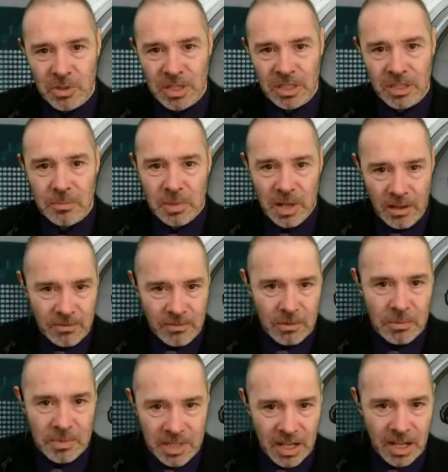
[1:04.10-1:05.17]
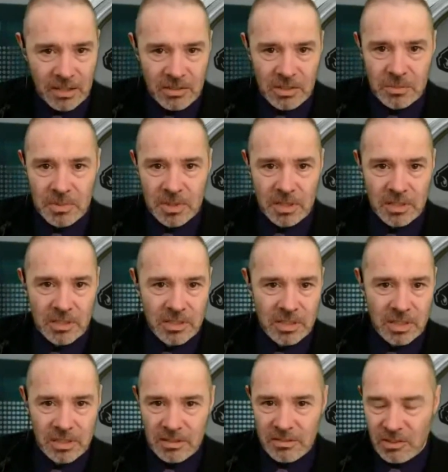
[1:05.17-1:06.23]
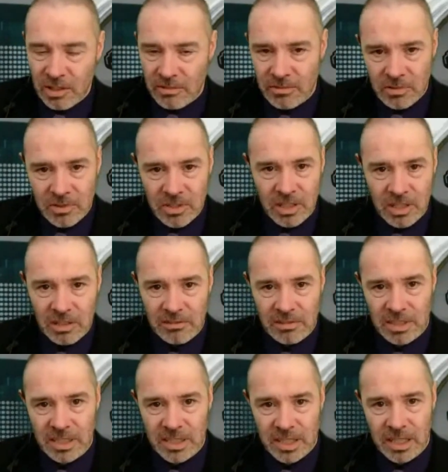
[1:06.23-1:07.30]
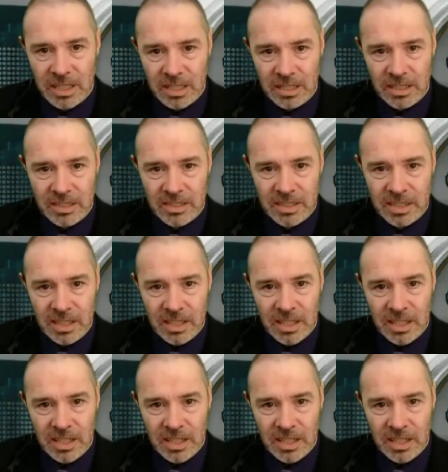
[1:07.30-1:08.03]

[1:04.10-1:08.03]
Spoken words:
the platform announcements and general security things,